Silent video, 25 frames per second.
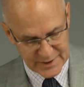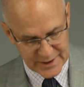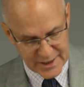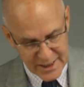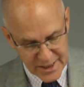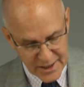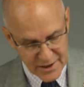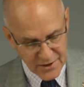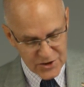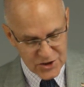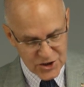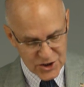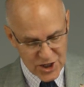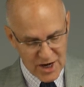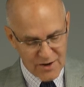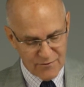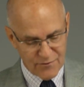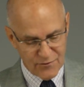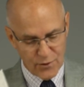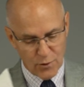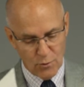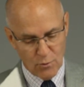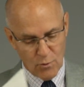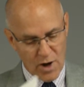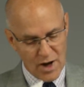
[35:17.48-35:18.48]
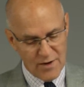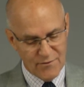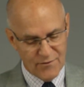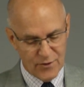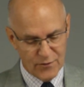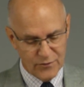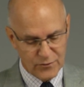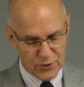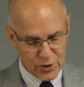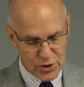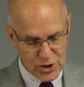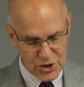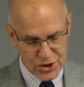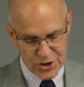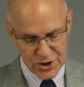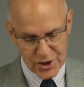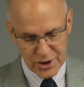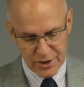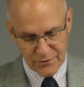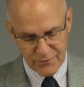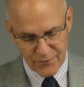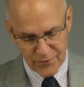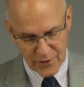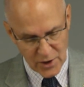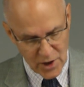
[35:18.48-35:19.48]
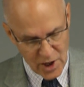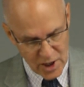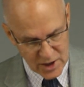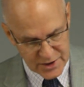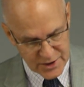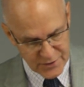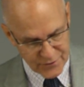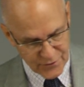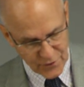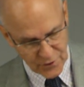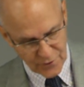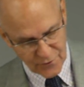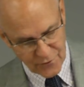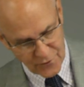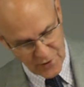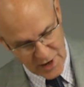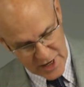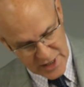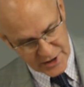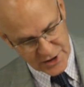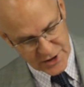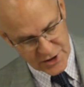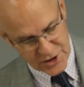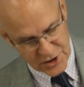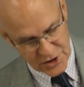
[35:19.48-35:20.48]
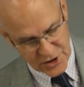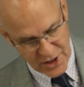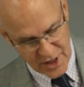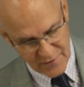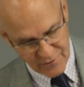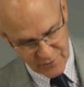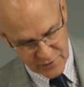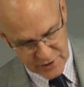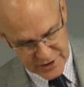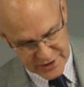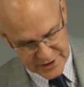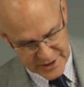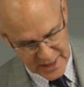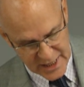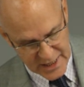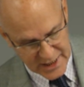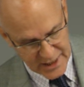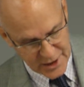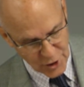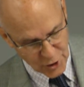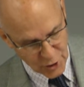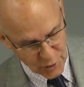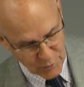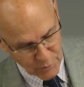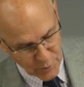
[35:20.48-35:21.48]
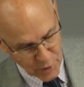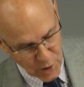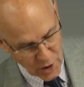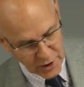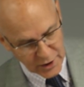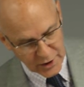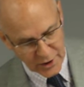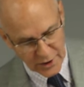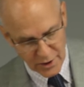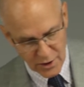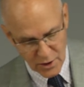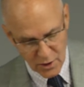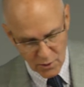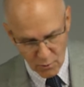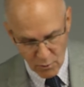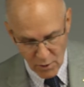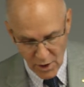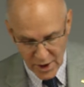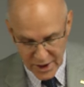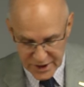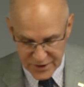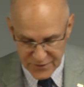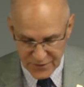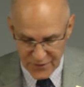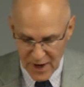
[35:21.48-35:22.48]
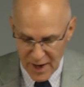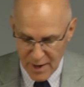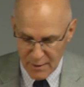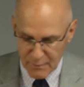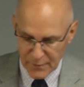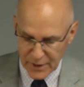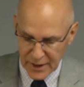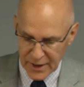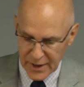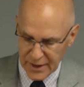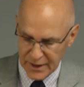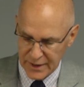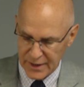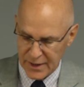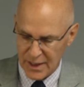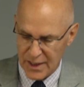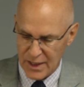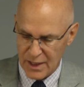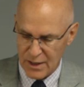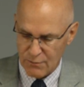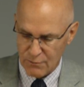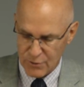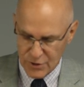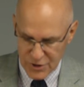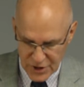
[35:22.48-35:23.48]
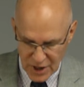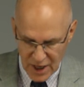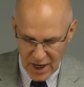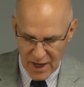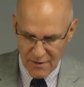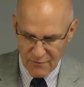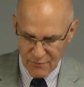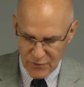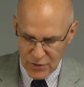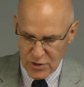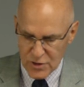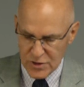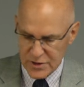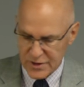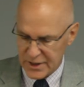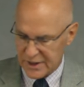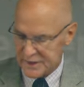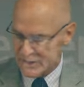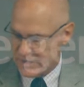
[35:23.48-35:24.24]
Edith Schaeffer, wife of Christian philosopher Francis Schaeffer, said in her book, What is Family?, which I have used